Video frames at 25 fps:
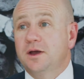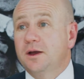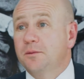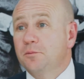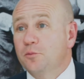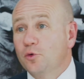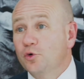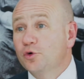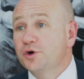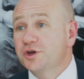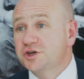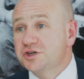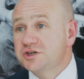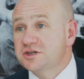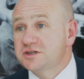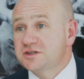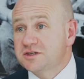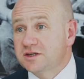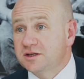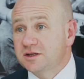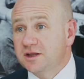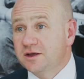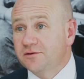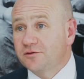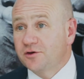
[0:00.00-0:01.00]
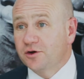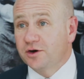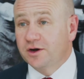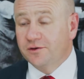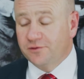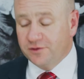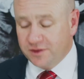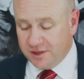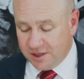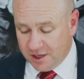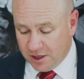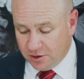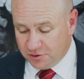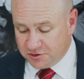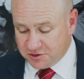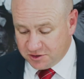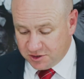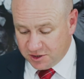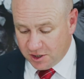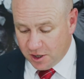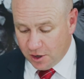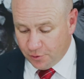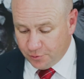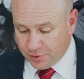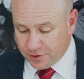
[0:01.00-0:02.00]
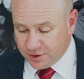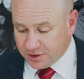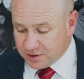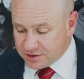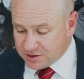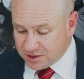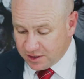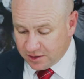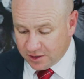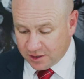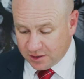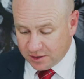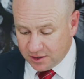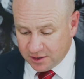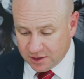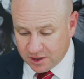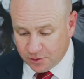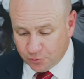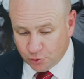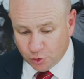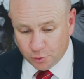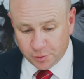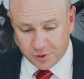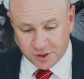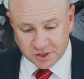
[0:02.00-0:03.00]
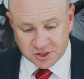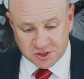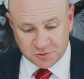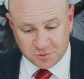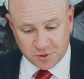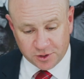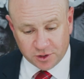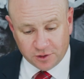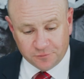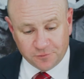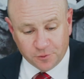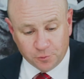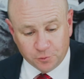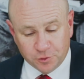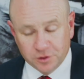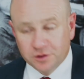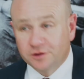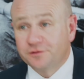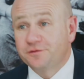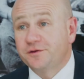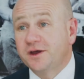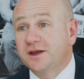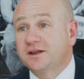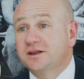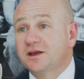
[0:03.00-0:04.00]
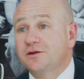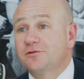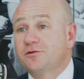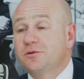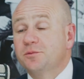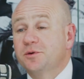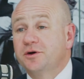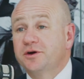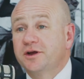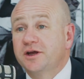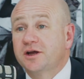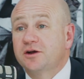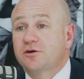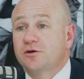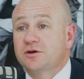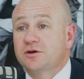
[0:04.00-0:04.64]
mortgages and they've got everything else to go with it, so there will be a spin-off. It will affect everybody across the